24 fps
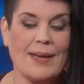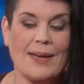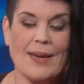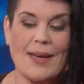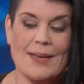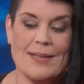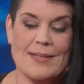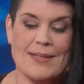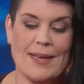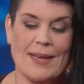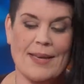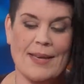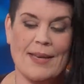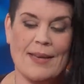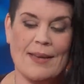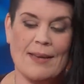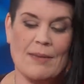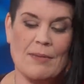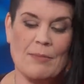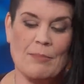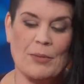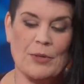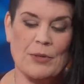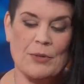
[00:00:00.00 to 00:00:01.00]
it has a
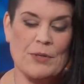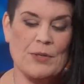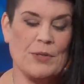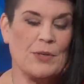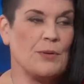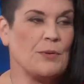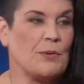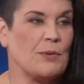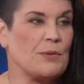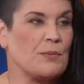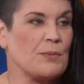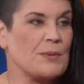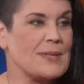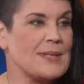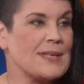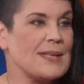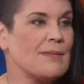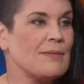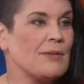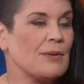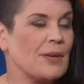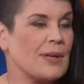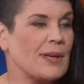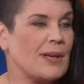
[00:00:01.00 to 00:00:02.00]
Bluetooth
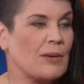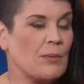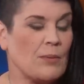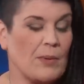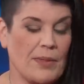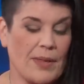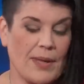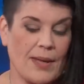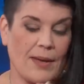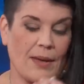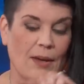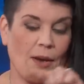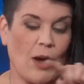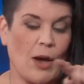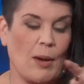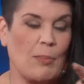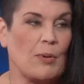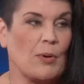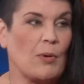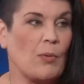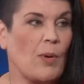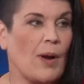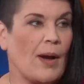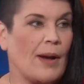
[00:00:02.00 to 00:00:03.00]
receiver in it with a
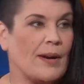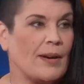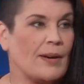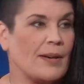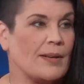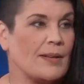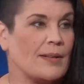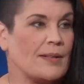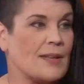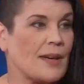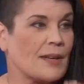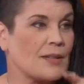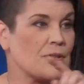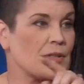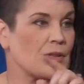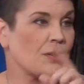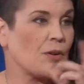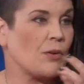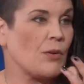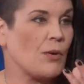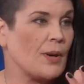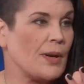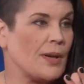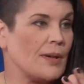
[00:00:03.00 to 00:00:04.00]
copper wire induction
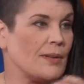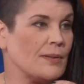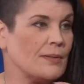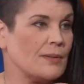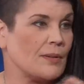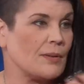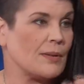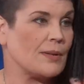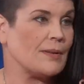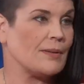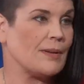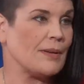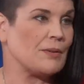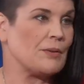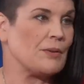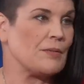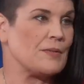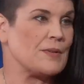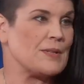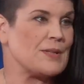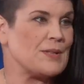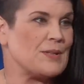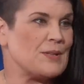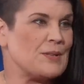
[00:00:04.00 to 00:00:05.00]
coil, or I don't know
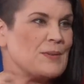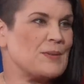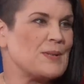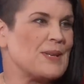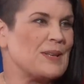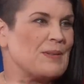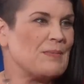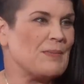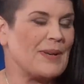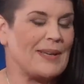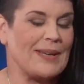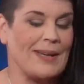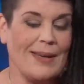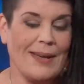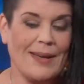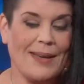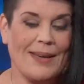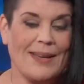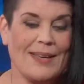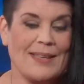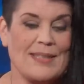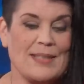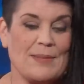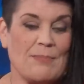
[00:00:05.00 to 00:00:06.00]
if it's inducing, but
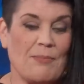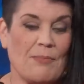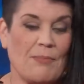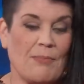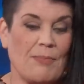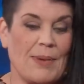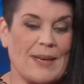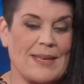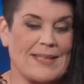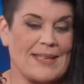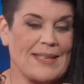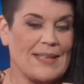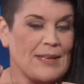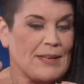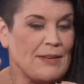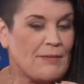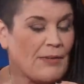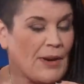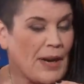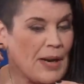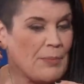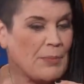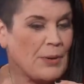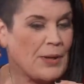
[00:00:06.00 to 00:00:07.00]
it's basically
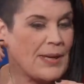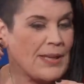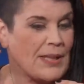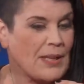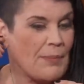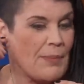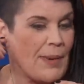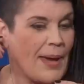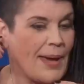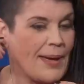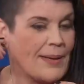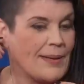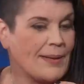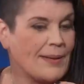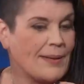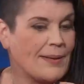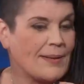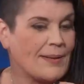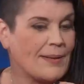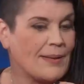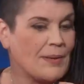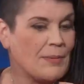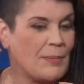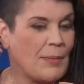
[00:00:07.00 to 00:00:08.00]
vibrating the
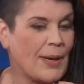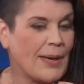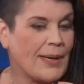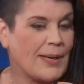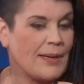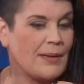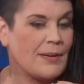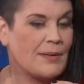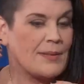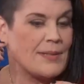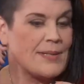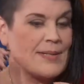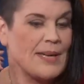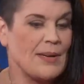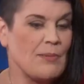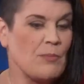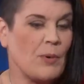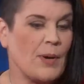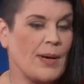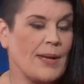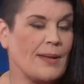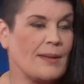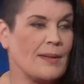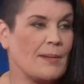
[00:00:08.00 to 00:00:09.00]
magnet in my ear the same
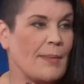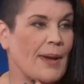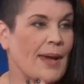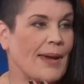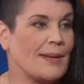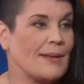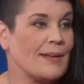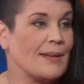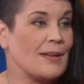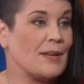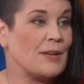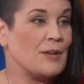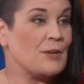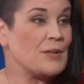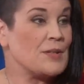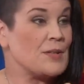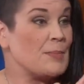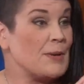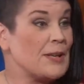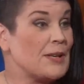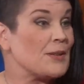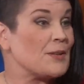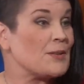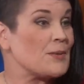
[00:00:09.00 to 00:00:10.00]
way the magnet in your
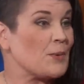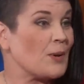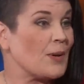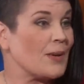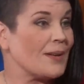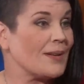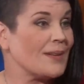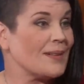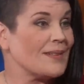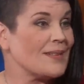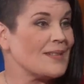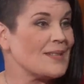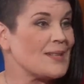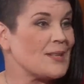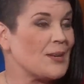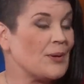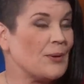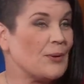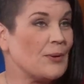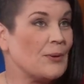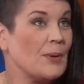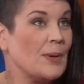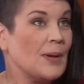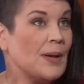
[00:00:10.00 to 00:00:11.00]
speakers work.
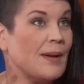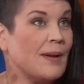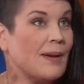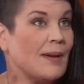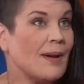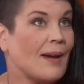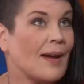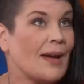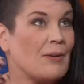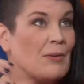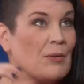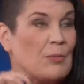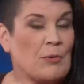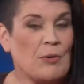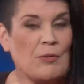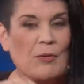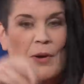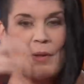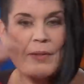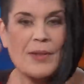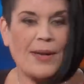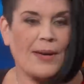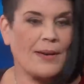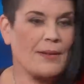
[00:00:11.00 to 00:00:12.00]
So I remove
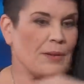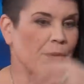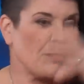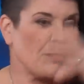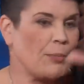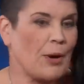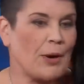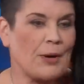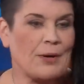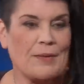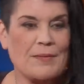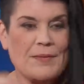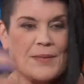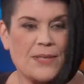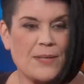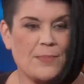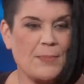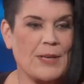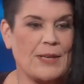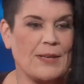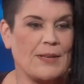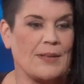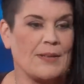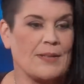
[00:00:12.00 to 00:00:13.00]
all the other part of the
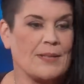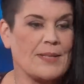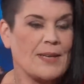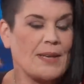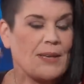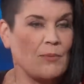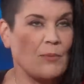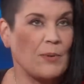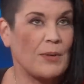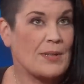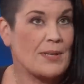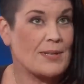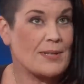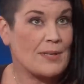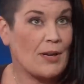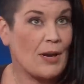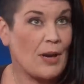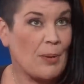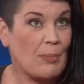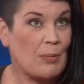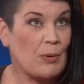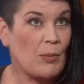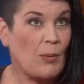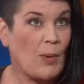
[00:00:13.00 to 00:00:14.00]
speakers, and with this
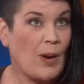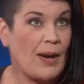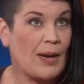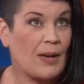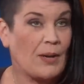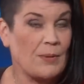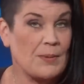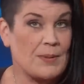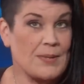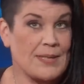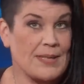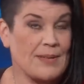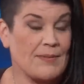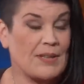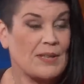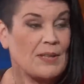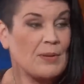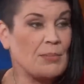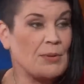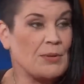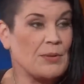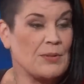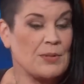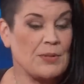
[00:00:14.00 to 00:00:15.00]
copper wire receiving the
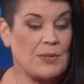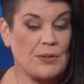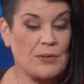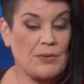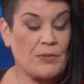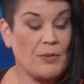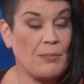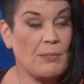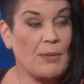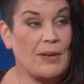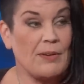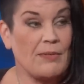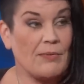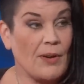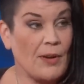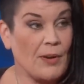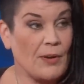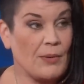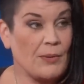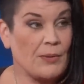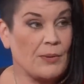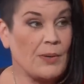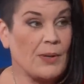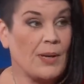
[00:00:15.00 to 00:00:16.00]
Bluetooth from my
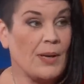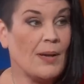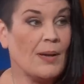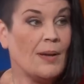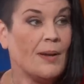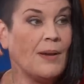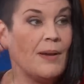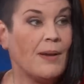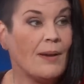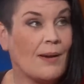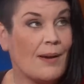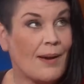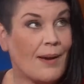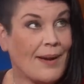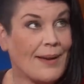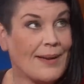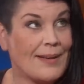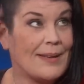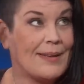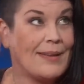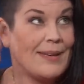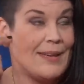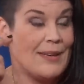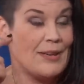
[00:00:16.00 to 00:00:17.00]
phone, I
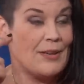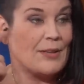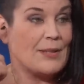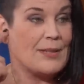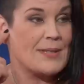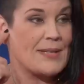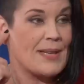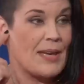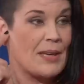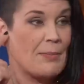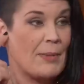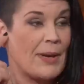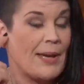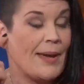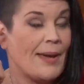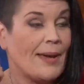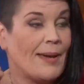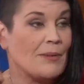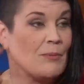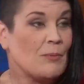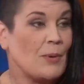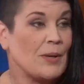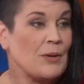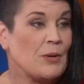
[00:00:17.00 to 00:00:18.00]
can hear inside my
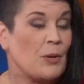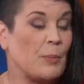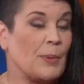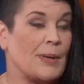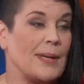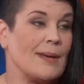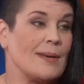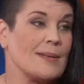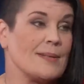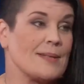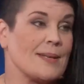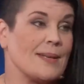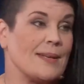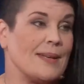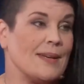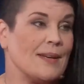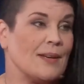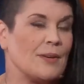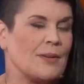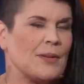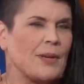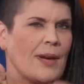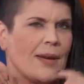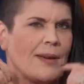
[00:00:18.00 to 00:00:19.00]
head what nobody else can
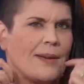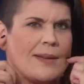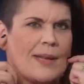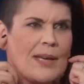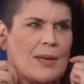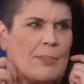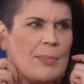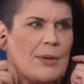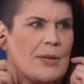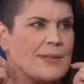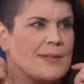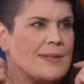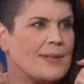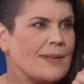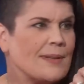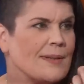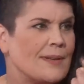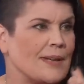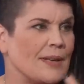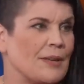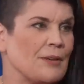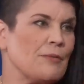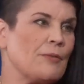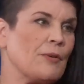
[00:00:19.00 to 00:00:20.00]
hear. They're kind of like built in
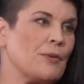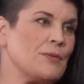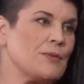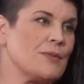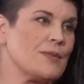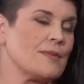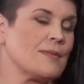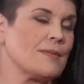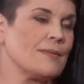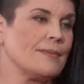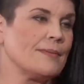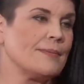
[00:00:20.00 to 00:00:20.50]
earphones.